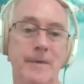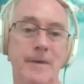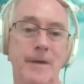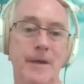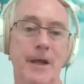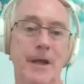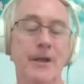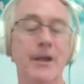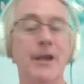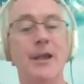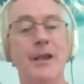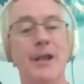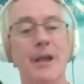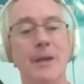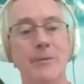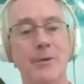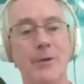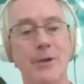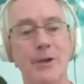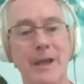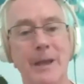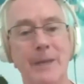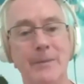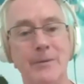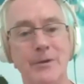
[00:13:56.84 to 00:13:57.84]
And income
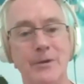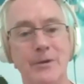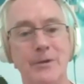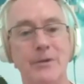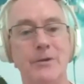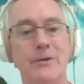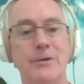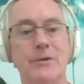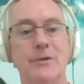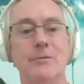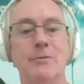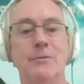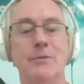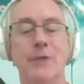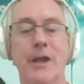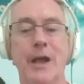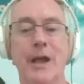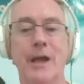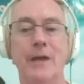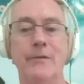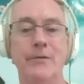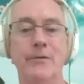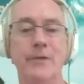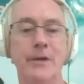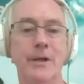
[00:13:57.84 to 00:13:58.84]
collapses will
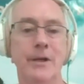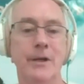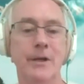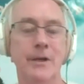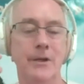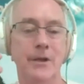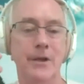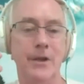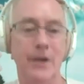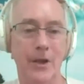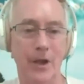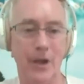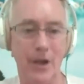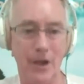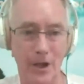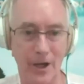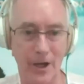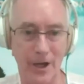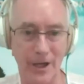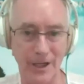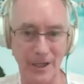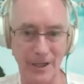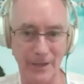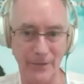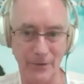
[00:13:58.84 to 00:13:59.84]
have a
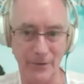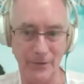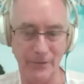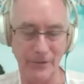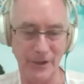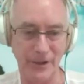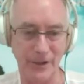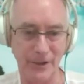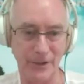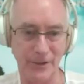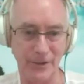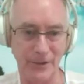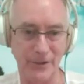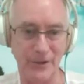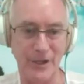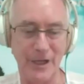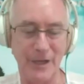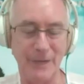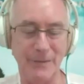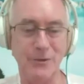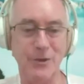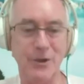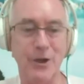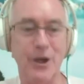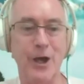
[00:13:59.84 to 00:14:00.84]
high level of debt at the
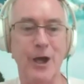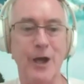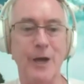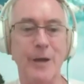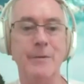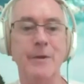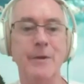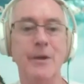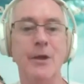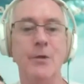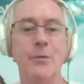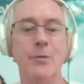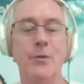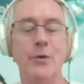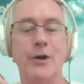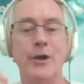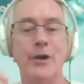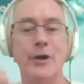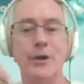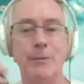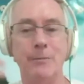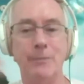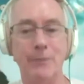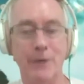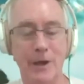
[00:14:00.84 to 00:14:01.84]
same time. We'll
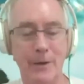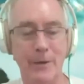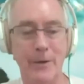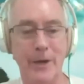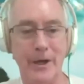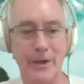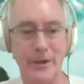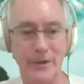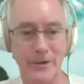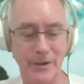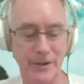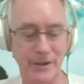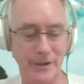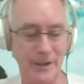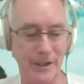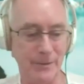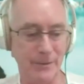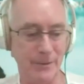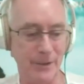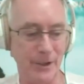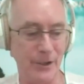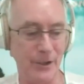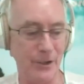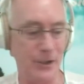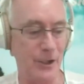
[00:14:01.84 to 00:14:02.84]
get a blowout in the debt
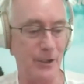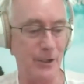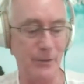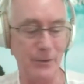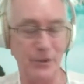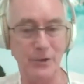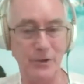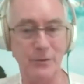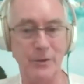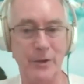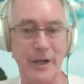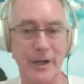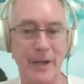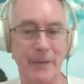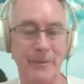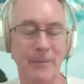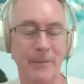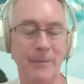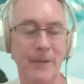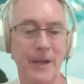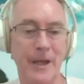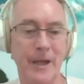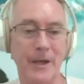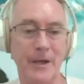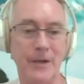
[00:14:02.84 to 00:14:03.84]
ratio, which is what happened
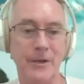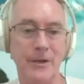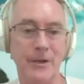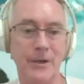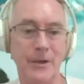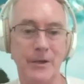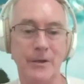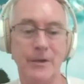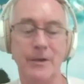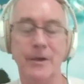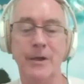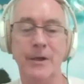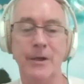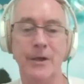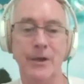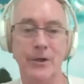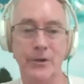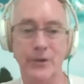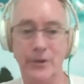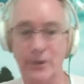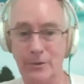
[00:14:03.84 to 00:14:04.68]
back in the